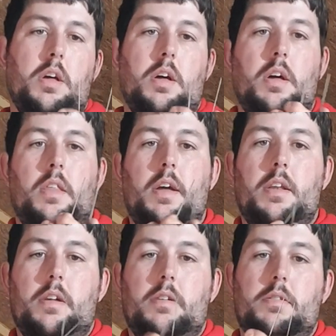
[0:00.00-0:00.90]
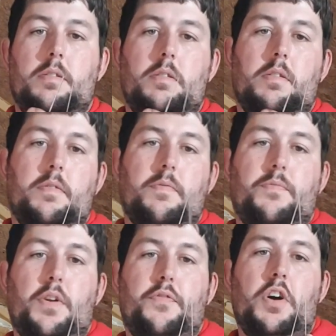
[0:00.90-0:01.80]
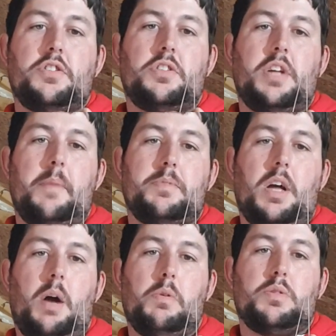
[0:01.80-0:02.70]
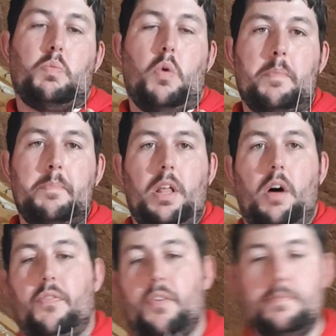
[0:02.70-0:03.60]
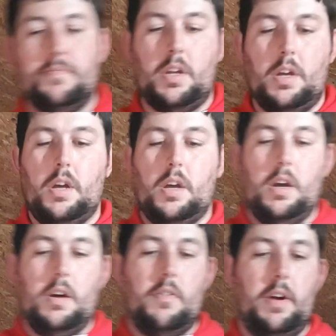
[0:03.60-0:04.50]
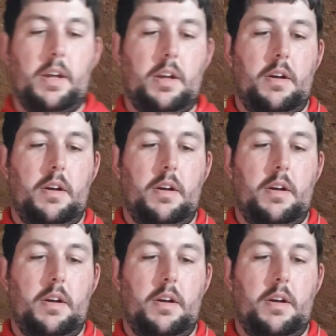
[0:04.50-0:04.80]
And then for the first attempt, I was 1 mil off, right?